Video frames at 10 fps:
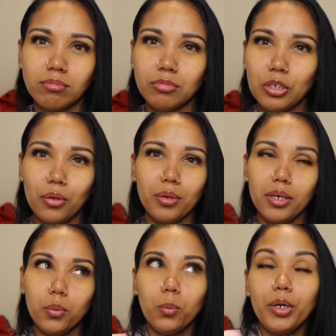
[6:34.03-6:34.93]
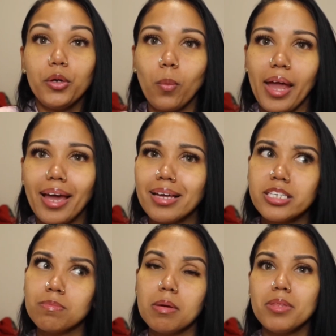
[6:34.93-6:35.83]
you know, in a weird way. I
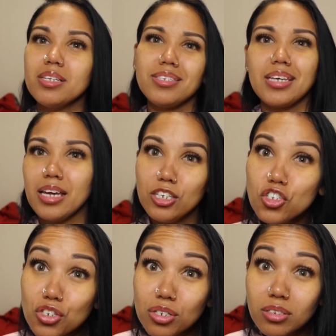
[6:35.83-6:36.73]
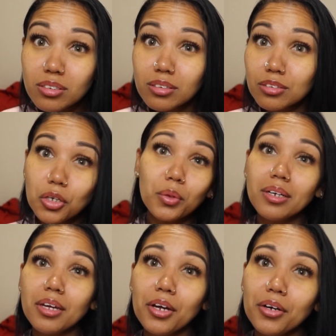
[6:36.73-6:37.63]
guess maybe the sage note in
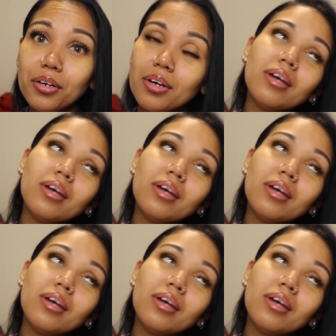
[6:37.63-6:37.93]
here,